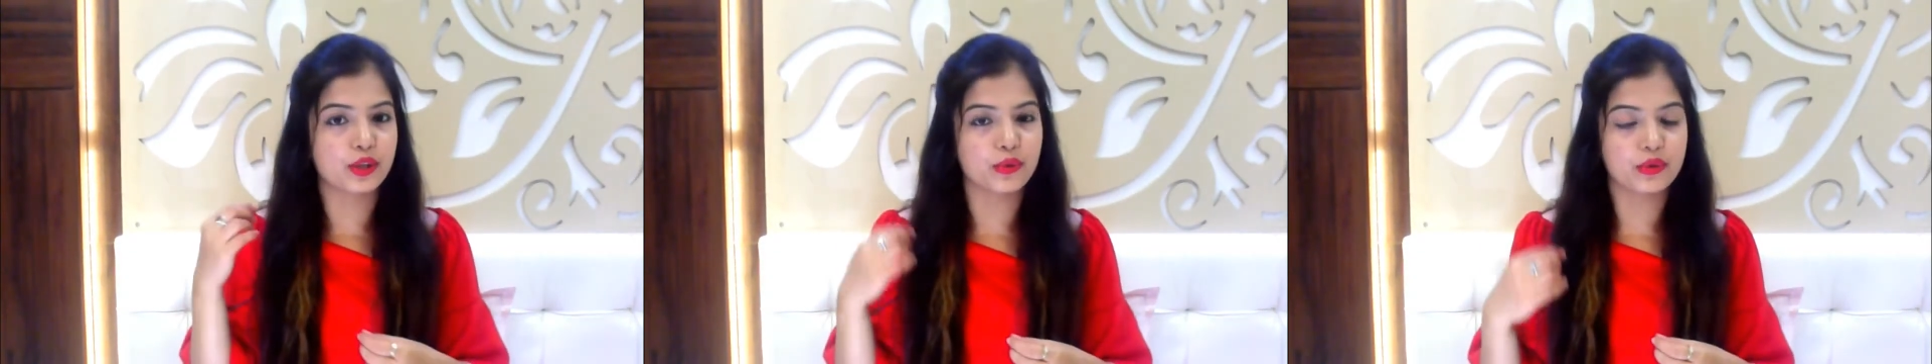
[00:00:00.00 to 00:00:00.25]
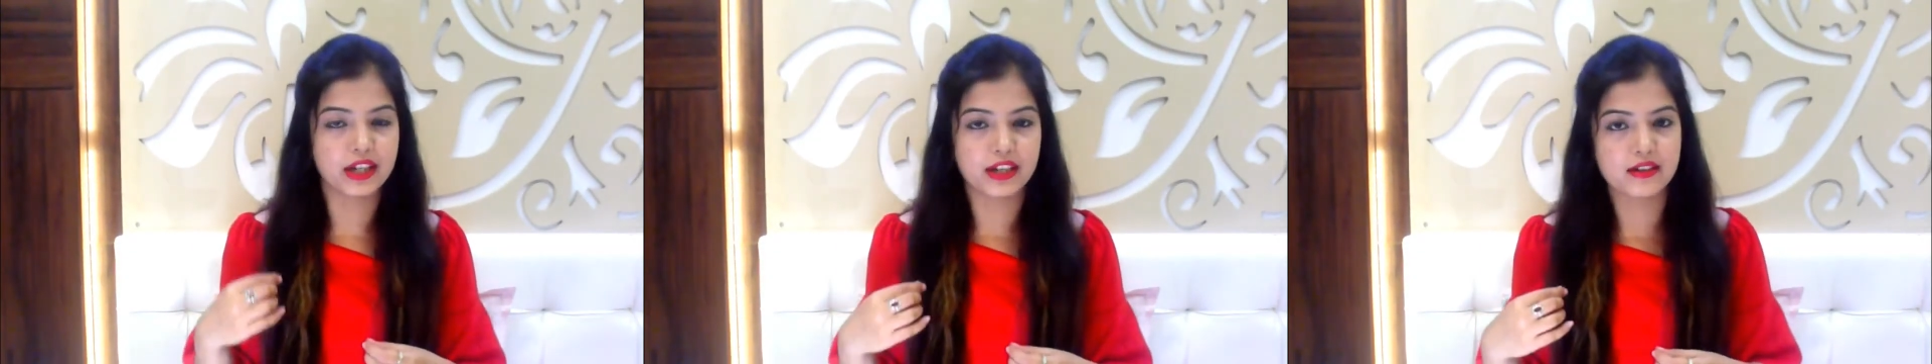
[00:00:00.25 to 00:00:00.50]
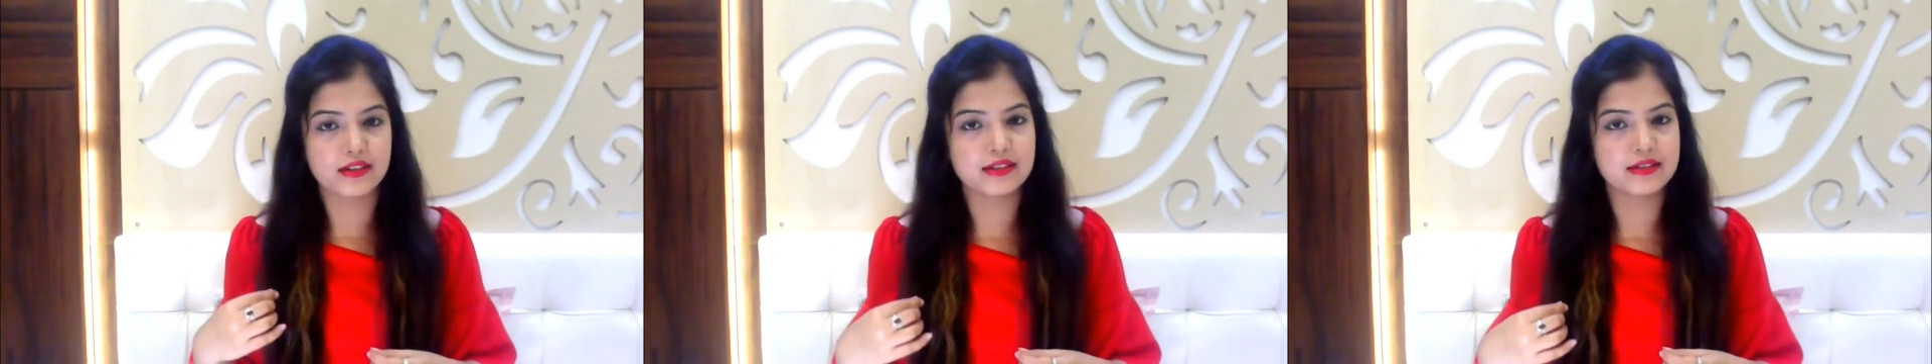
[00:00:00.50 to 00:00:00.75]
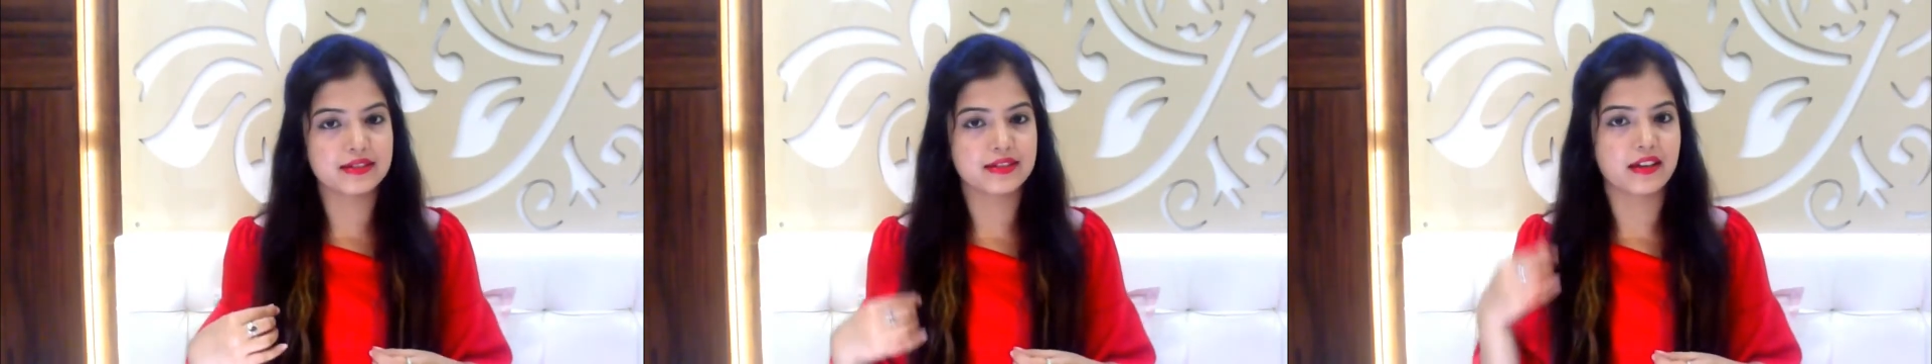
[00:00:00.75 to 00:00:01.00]

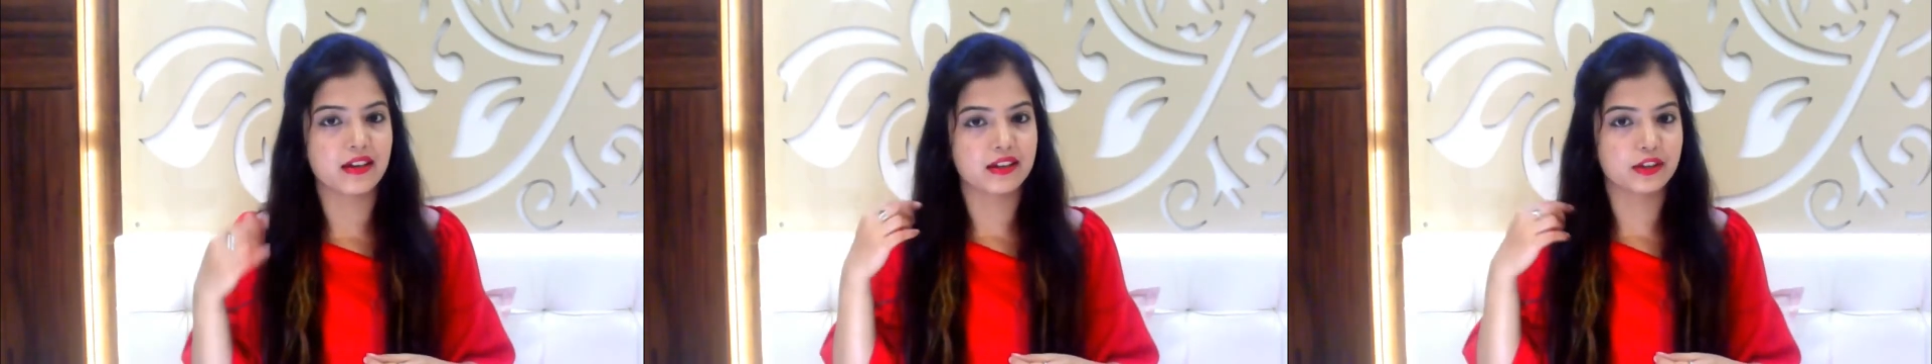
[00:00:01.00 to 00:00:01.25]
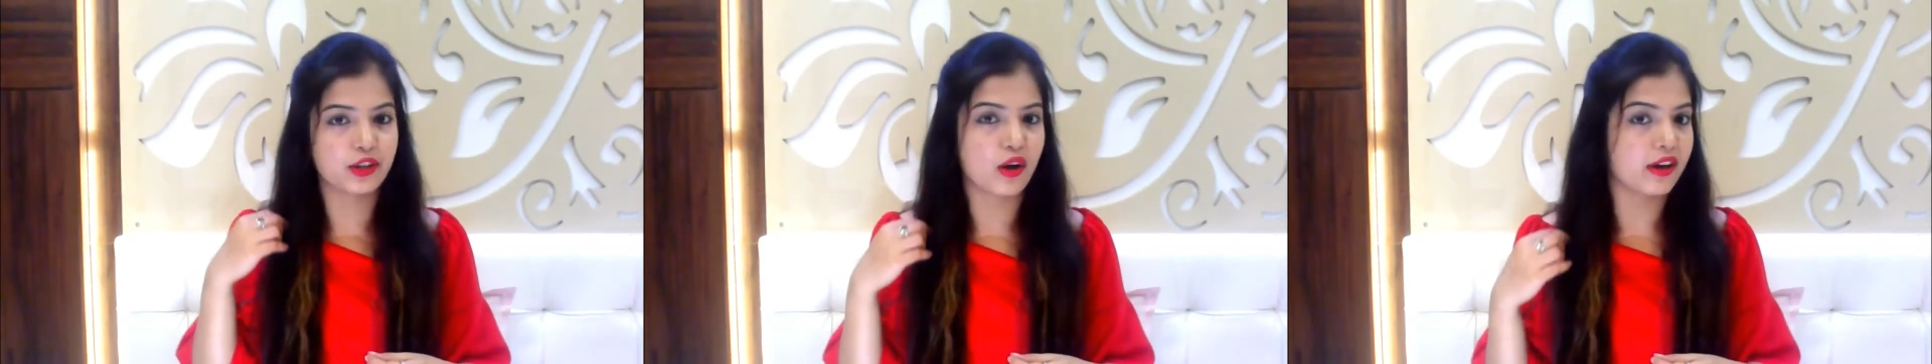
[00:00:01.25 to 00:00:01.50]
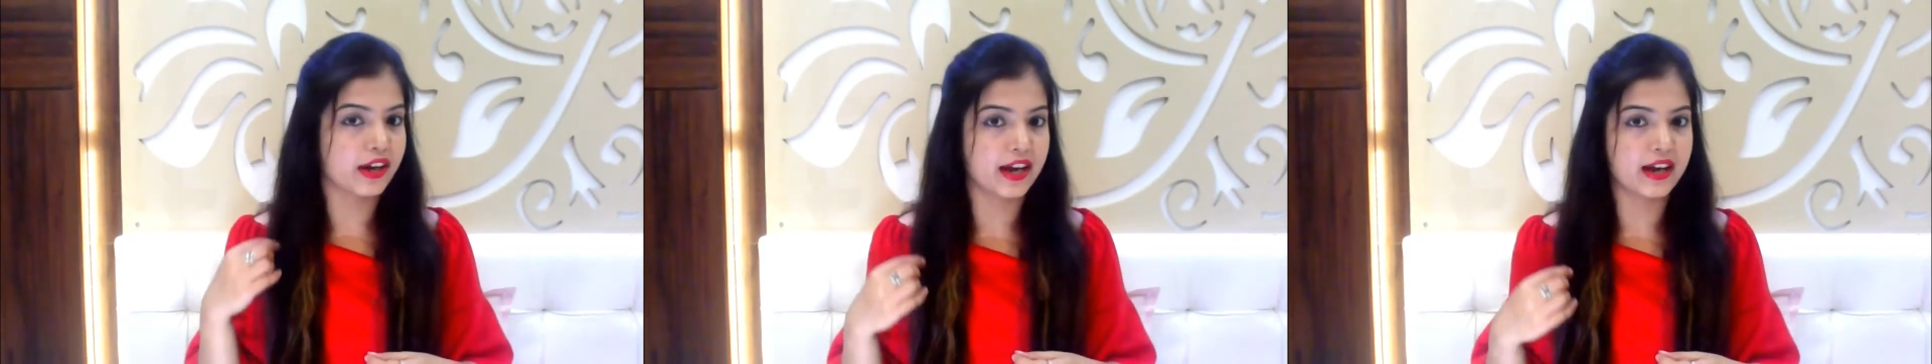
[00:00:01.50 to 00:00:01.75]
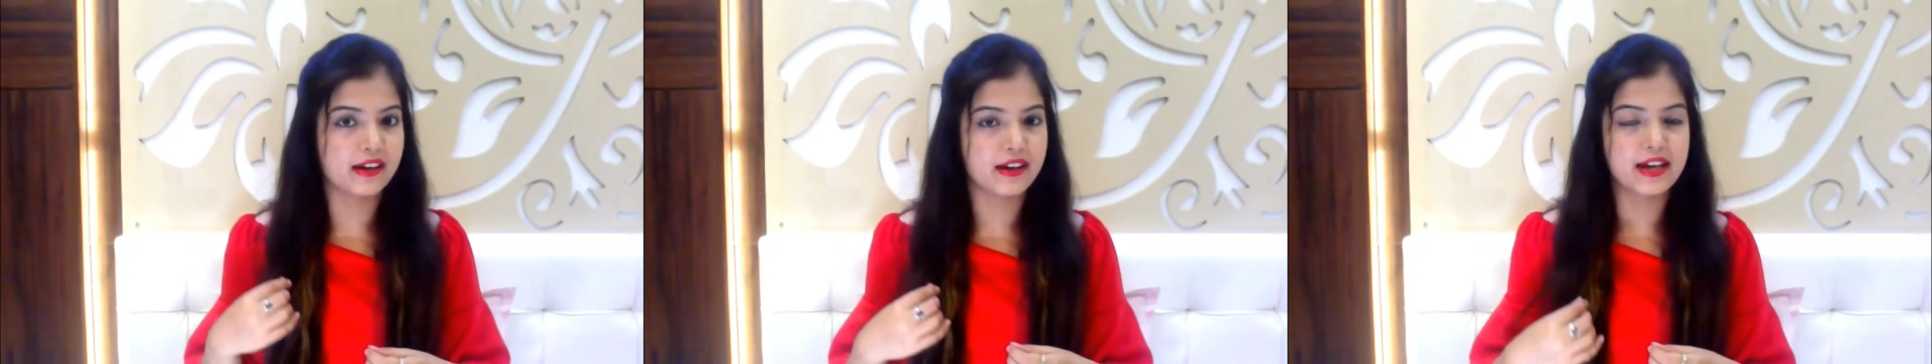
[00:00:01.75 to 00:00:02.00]
cuticles your
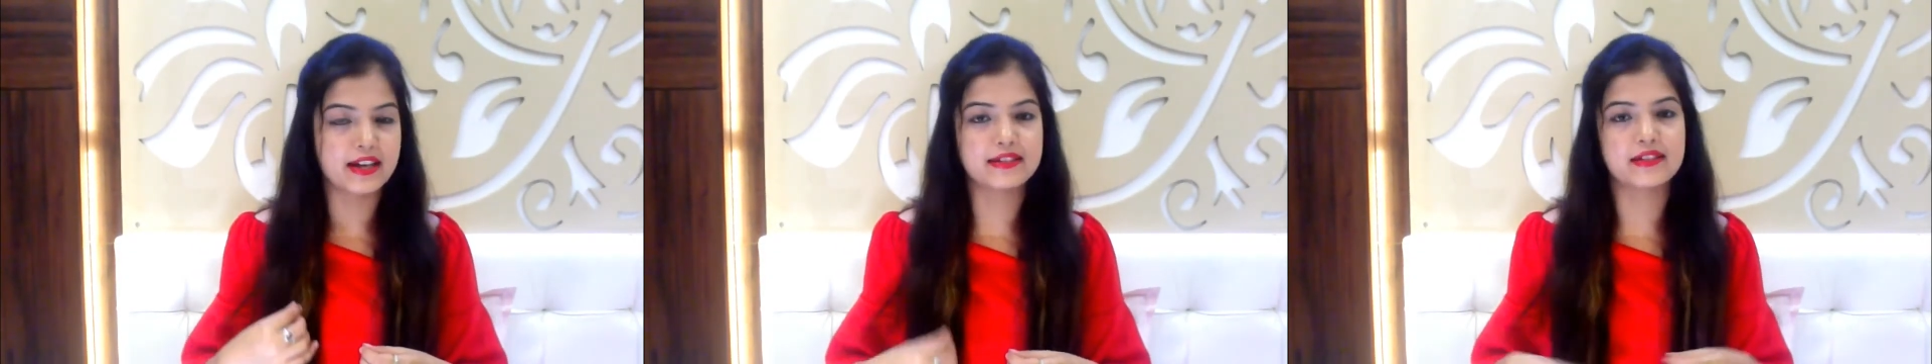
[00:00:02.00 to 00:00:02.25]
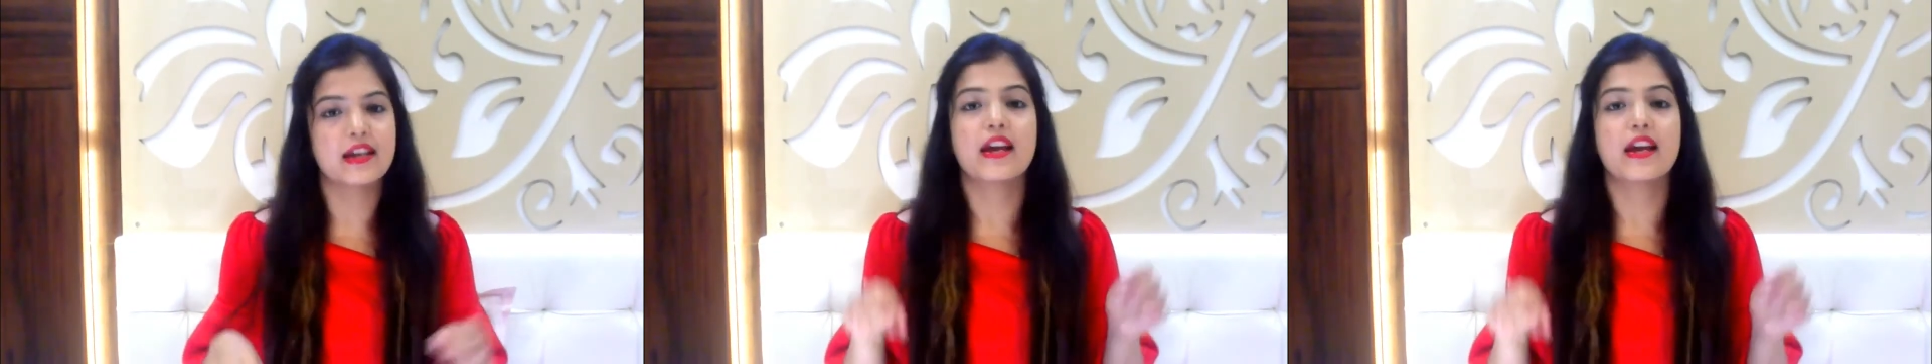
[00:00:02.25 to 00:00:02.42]
hair has.